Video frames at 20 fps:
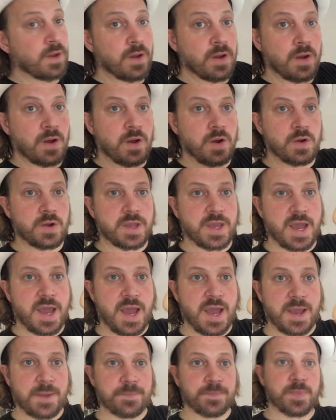
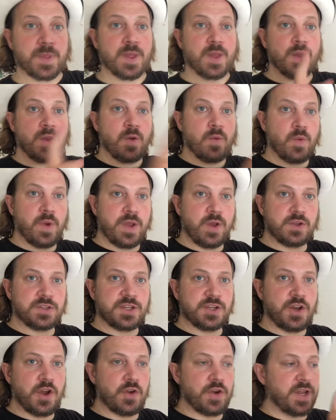Okay, we
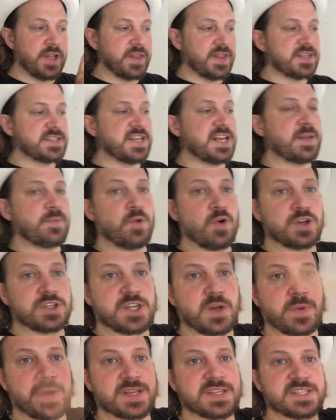also don't need this anymore,
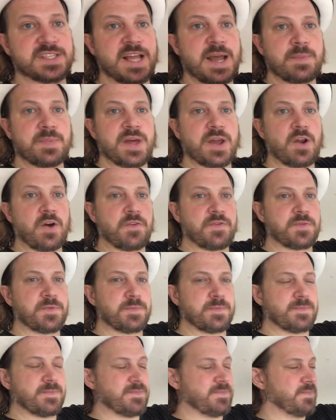so we can snap that
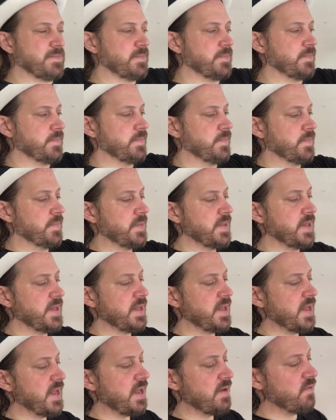
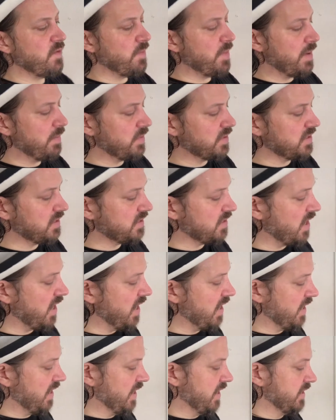off. And remember to tie
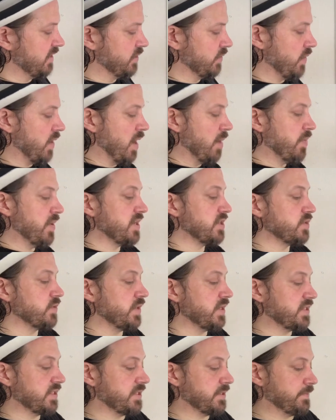it into our pinch
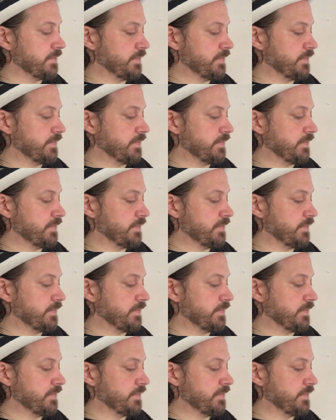twist.